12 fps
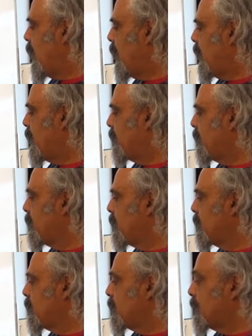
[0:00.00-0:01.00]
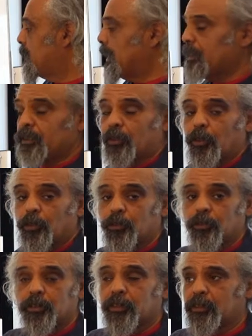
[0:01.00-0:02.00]
And then you go
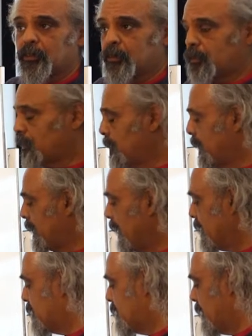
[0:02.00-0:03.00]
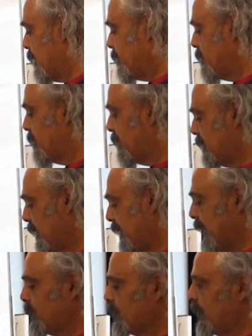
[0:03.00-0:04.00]
to the next step. The
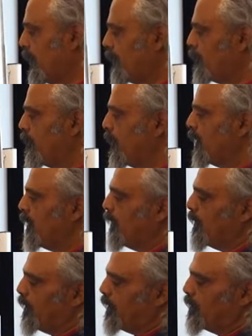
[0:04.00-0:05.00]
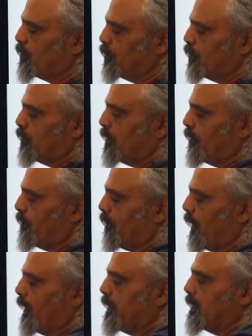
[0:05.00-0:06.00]
next step is you
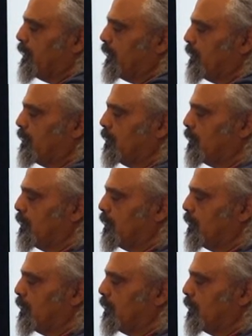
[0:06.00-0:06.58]
divided